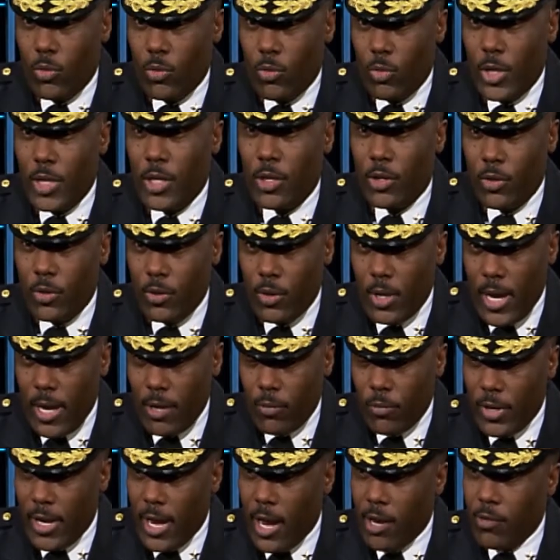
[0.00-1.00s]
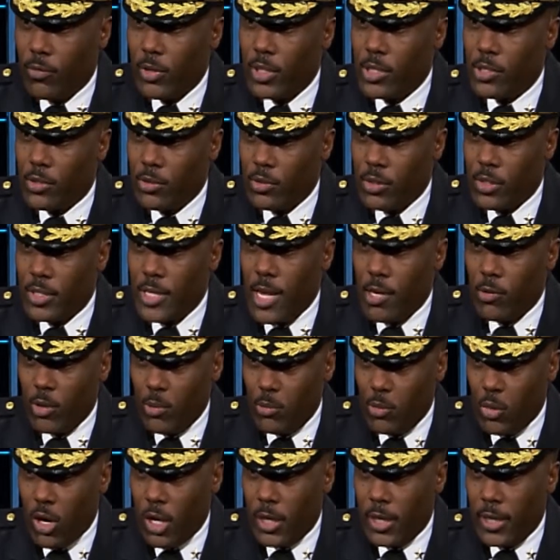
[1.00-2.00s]
We do, and we have resources that
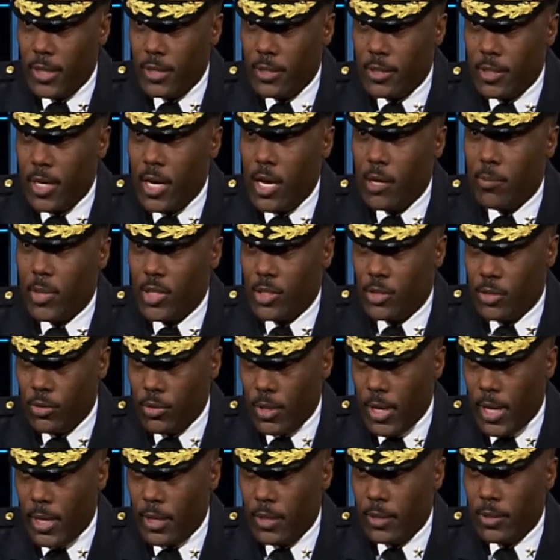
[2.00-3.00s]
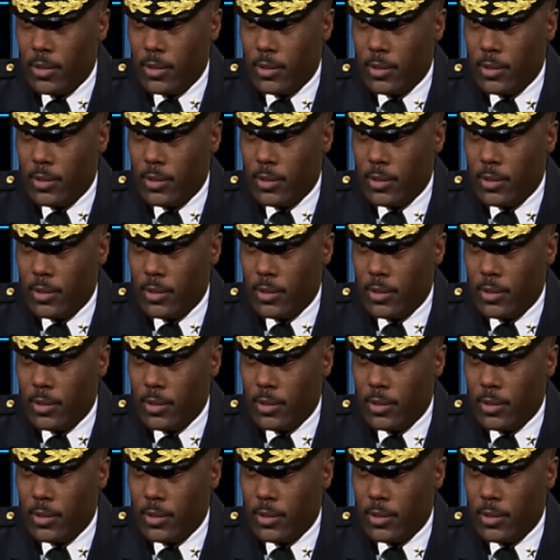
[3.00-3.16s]
we've brought in to help us do that.